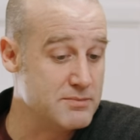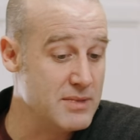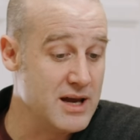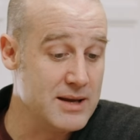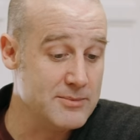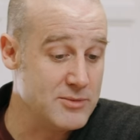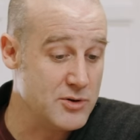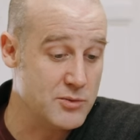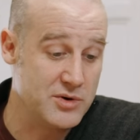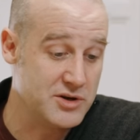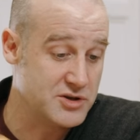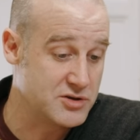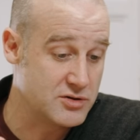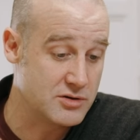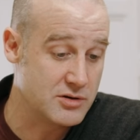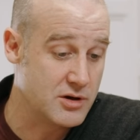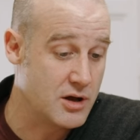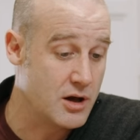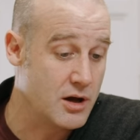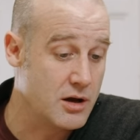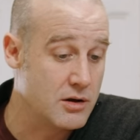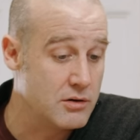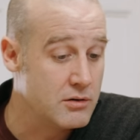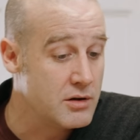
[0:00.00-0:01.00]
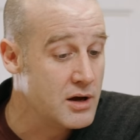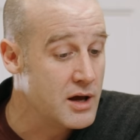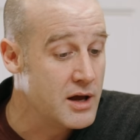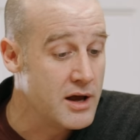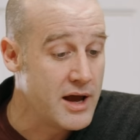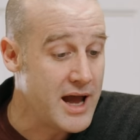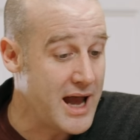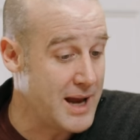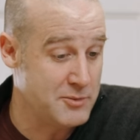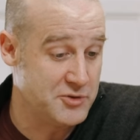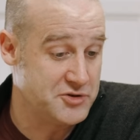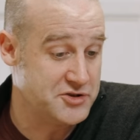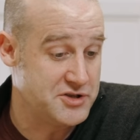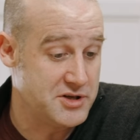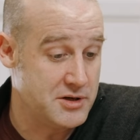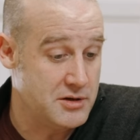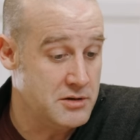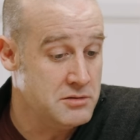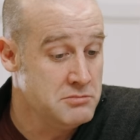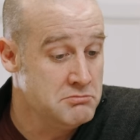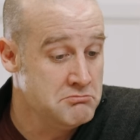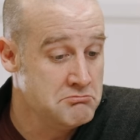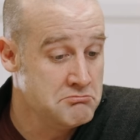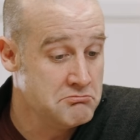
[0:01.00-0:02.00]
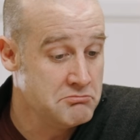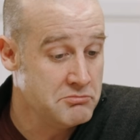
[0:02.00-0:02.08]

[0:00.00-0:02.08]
Maybe we should go Hamilton